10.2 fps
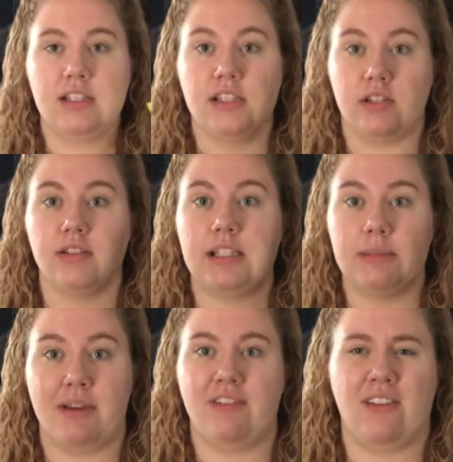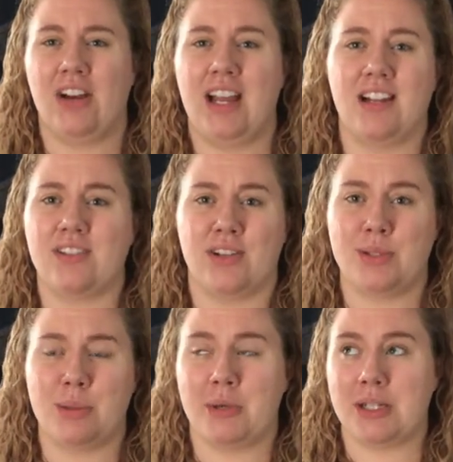seriously my favorite, and it's
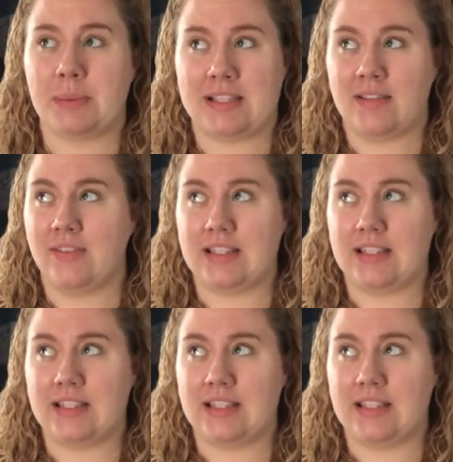not super expensive.